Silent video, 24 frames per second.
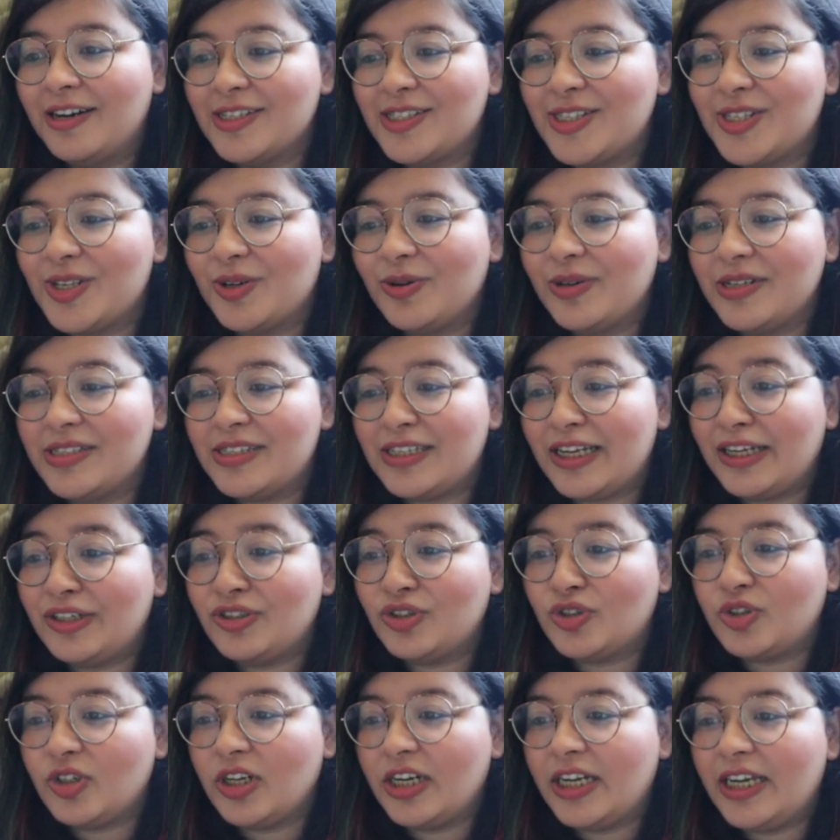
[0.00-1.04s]
So
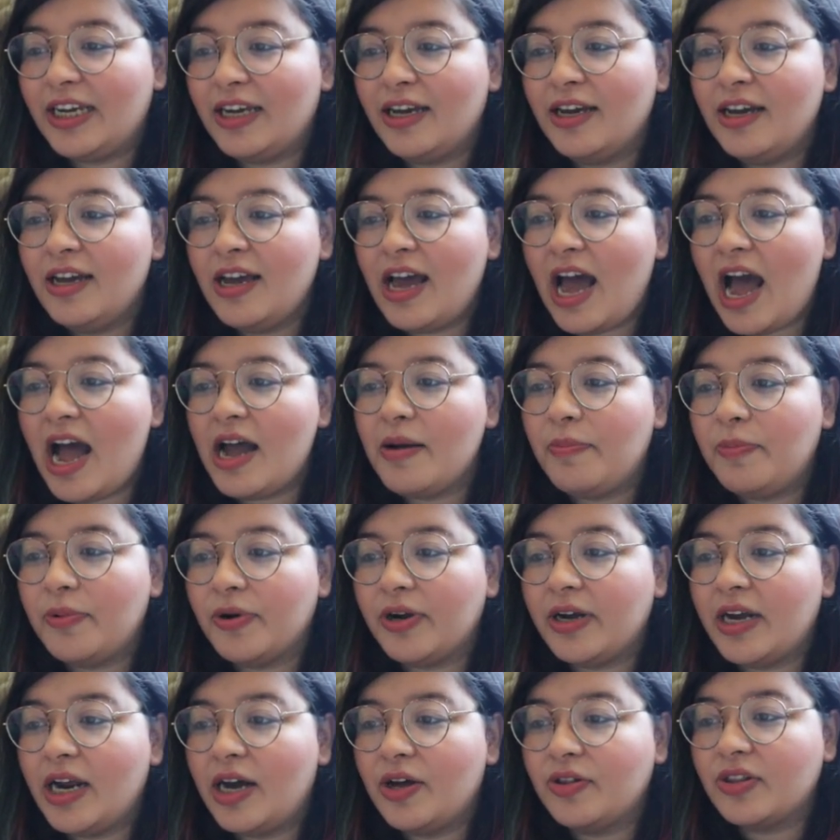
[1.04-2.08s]
essentially I
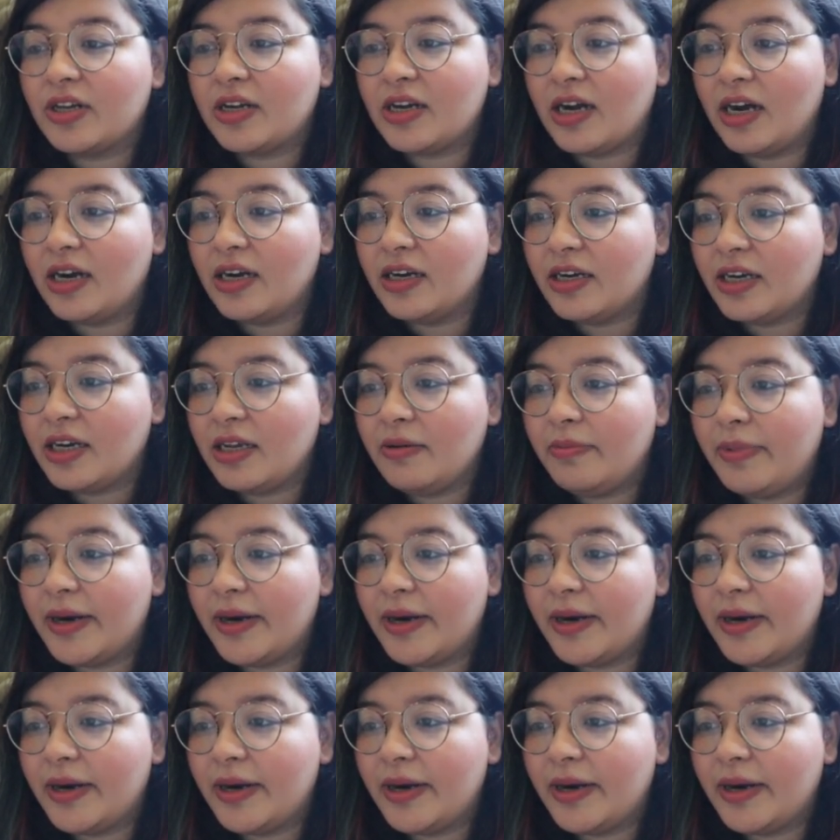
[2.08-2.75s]
put down the country,